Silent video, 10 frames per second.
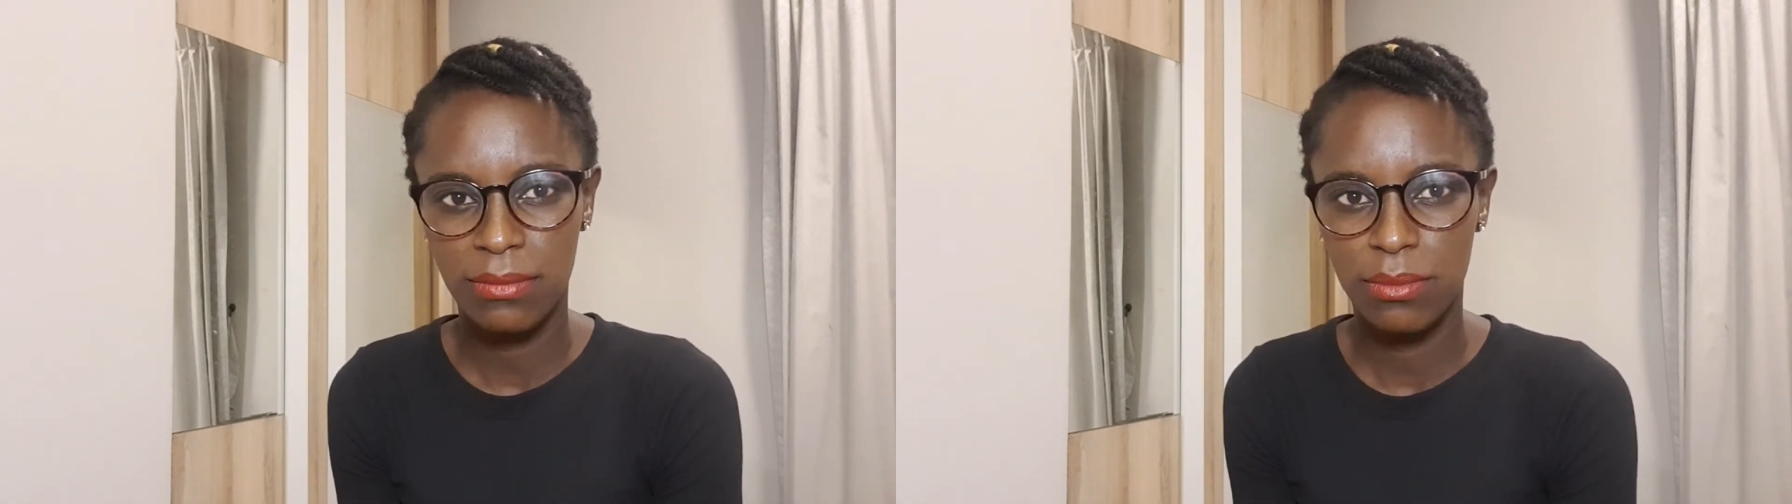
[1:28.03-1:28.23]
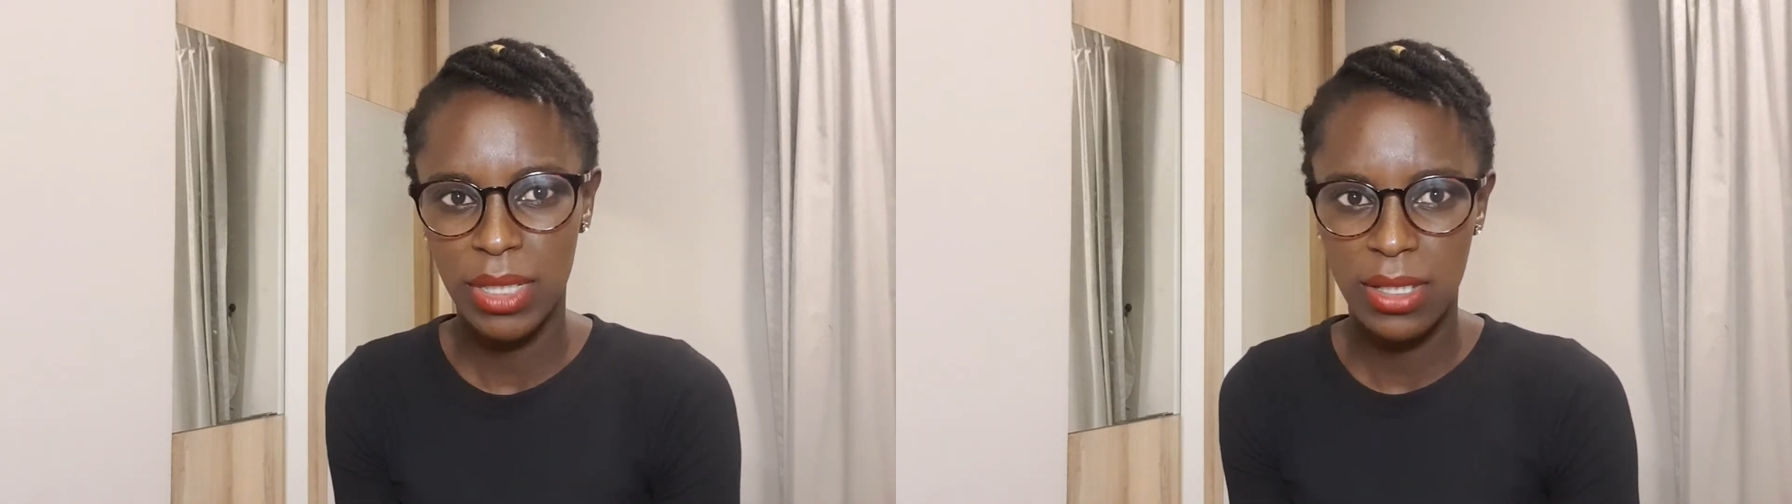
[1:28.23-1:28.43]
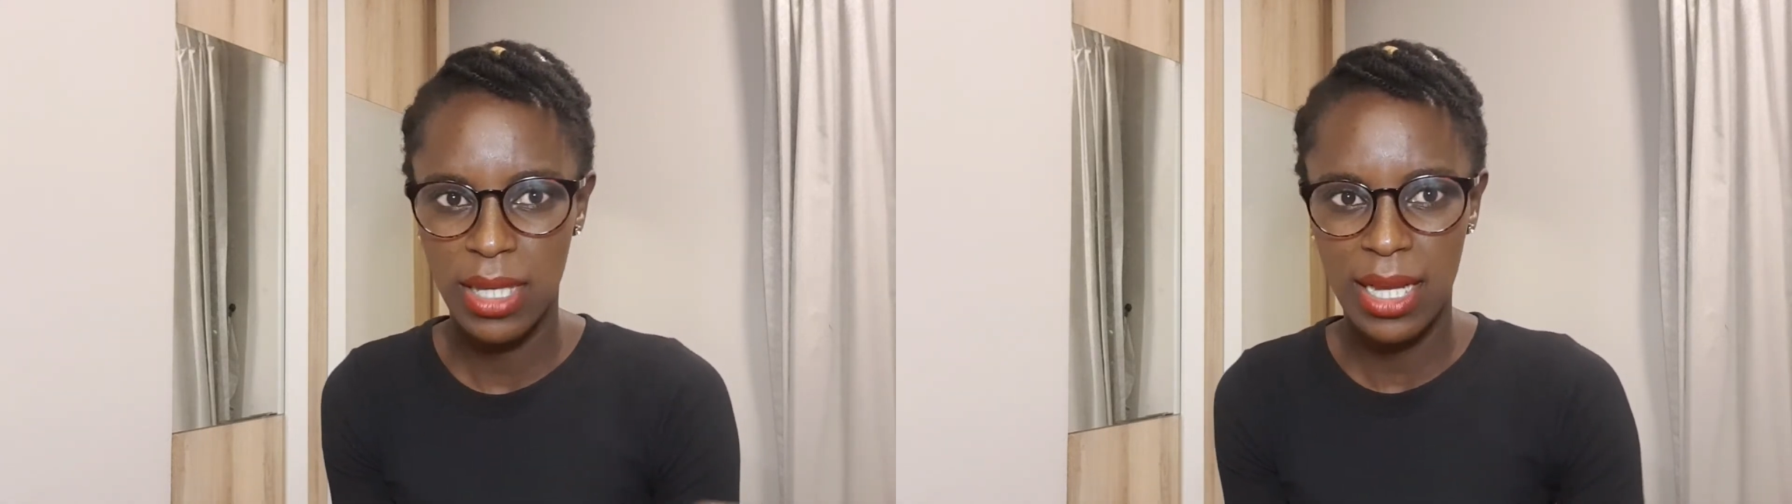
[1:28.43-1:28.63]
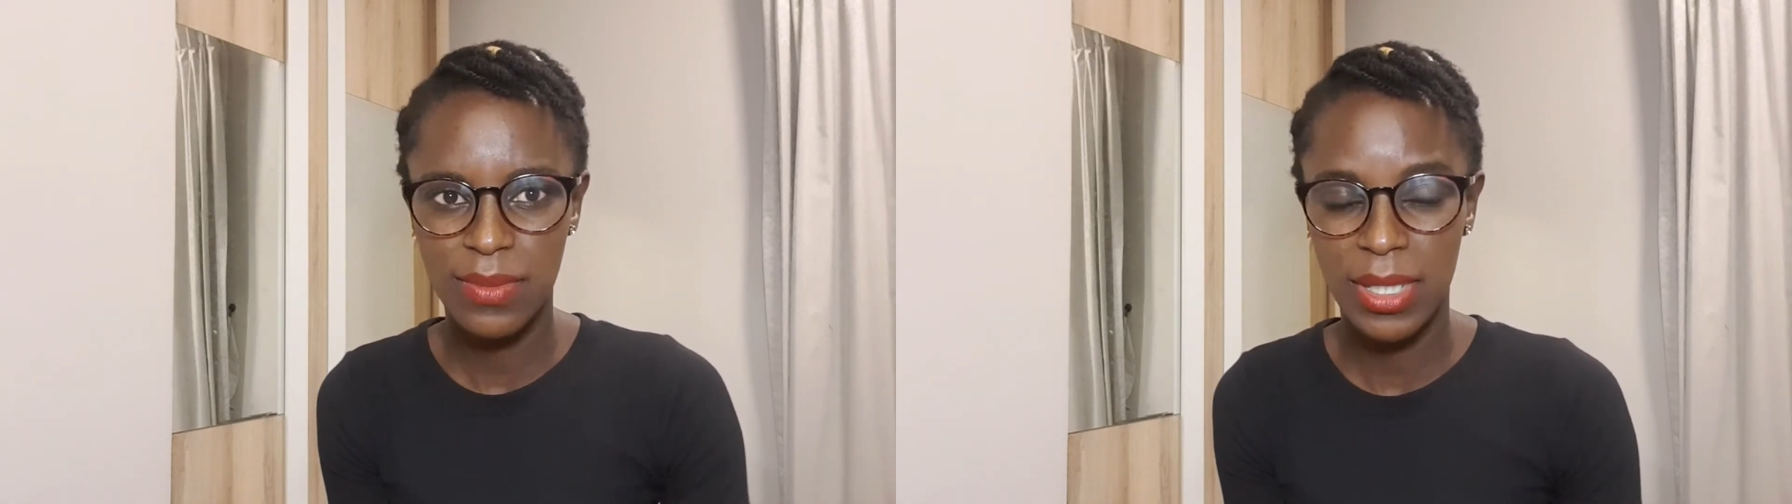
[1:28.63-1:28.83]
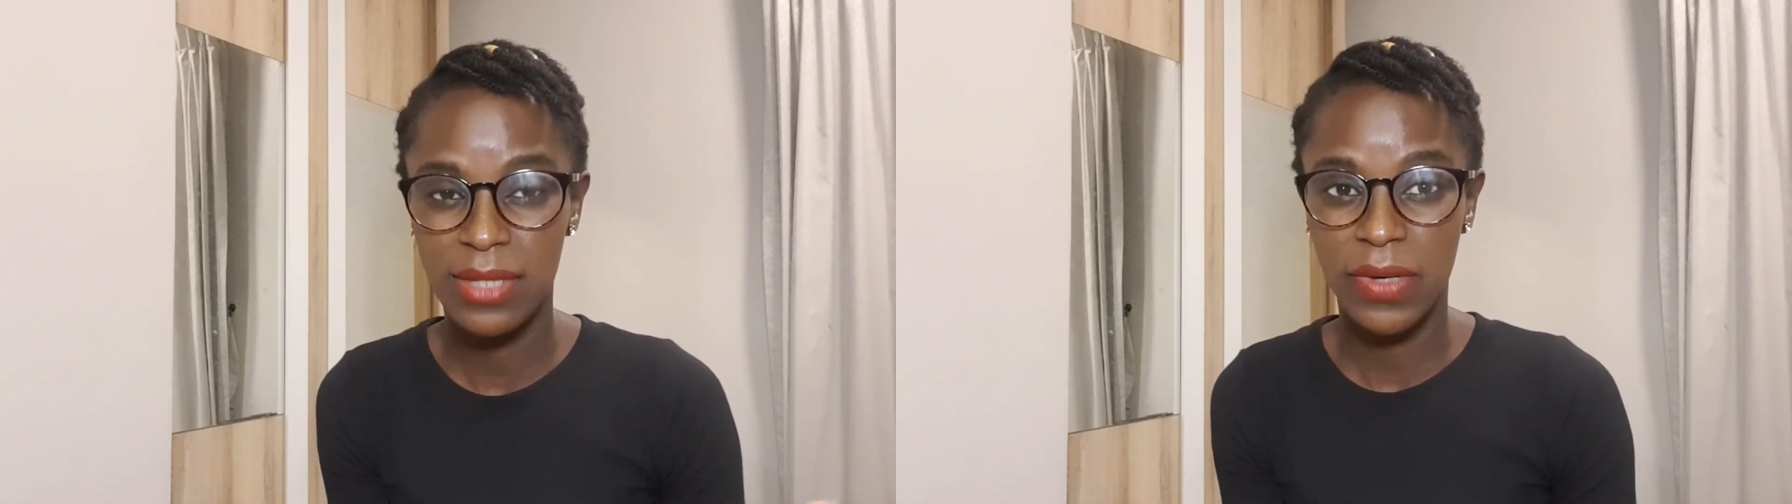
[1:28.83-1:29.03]
but the
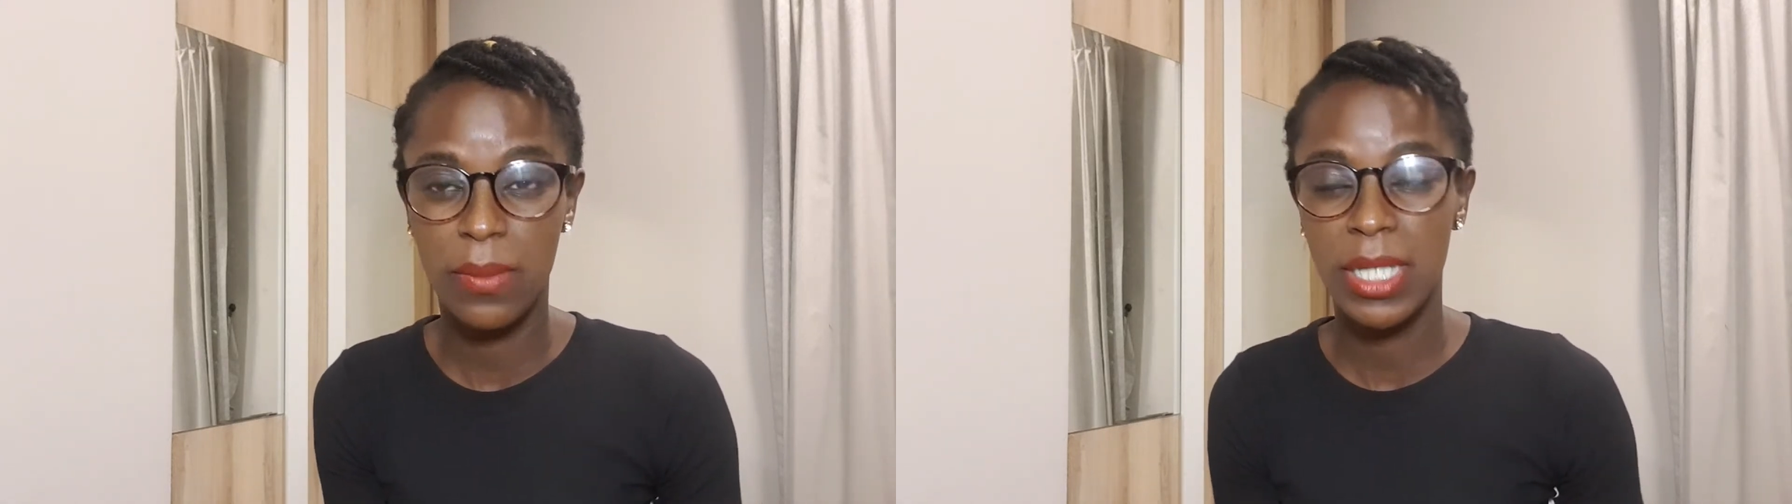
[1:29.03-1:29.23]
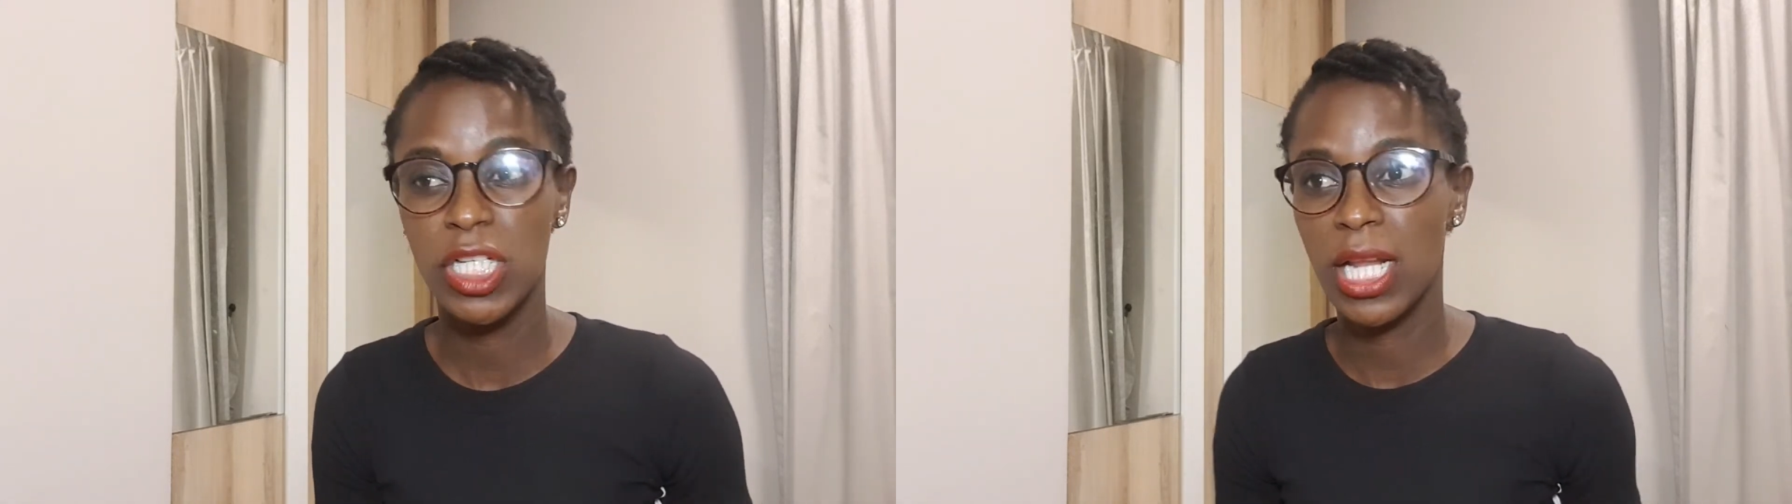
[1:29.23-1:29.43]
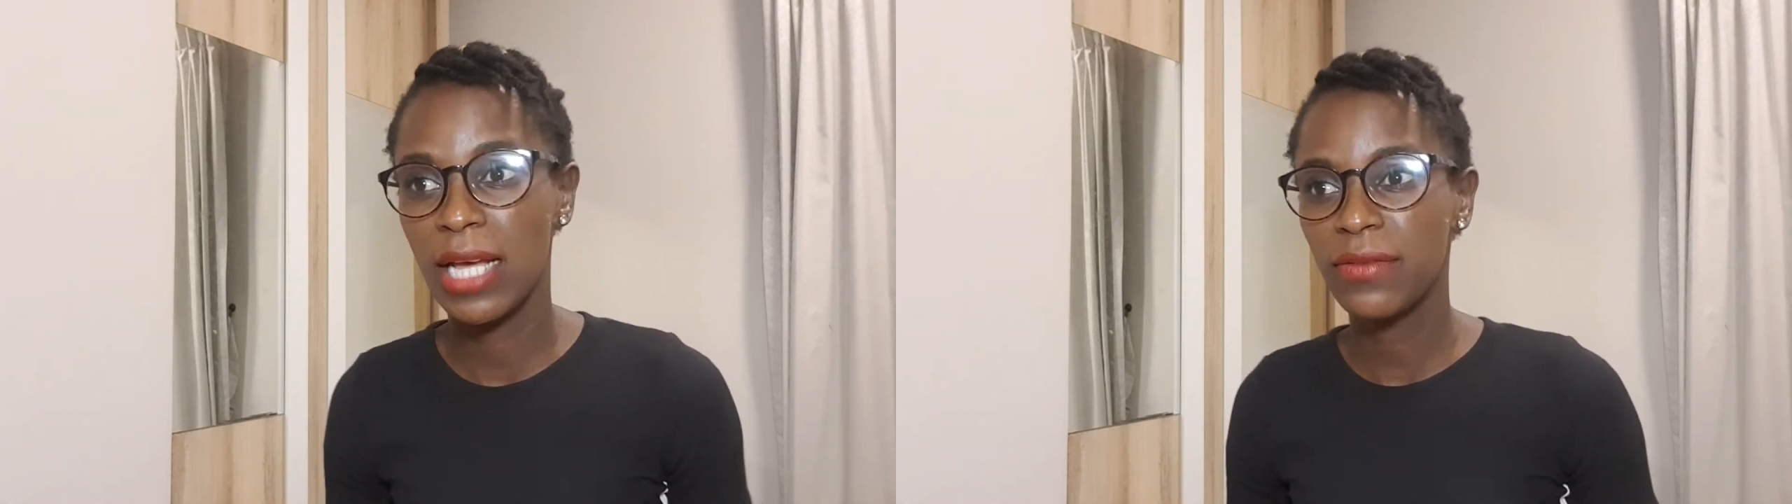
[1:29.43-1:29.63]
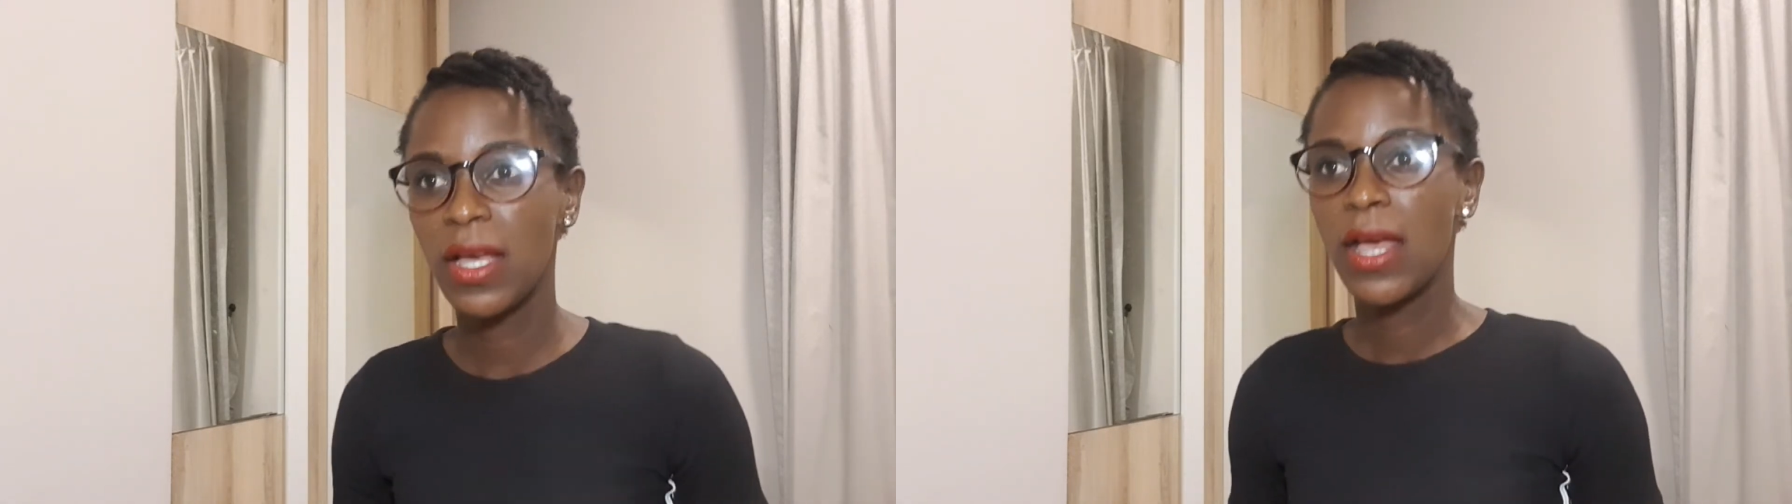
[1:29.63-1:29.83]
husband is very much alive.